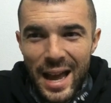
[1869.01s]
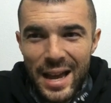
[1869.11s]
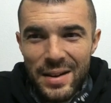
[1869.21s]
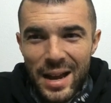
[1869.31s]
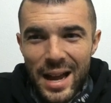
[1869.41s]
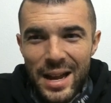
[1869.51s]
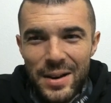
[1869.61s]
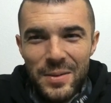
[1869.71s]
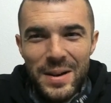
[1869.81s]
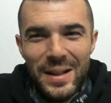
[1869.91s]
I,
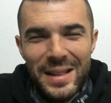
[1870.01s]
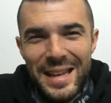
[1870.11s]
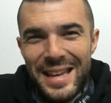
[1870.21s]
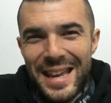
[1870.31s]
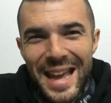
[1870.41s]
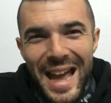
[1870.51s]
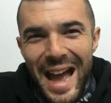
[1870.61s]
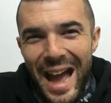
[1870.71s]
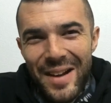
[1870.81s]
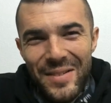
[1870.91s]
I
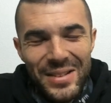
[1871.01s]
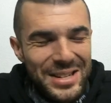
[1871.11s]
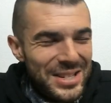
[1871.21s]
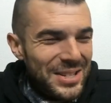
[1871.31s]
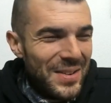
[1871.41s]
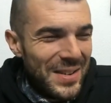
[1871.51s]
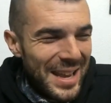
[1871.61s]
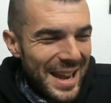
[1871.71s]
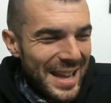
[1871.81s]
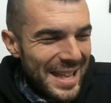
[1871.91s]
really, I really just don't
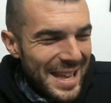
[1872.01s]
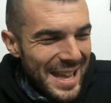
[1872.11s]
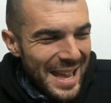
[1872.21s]
get it.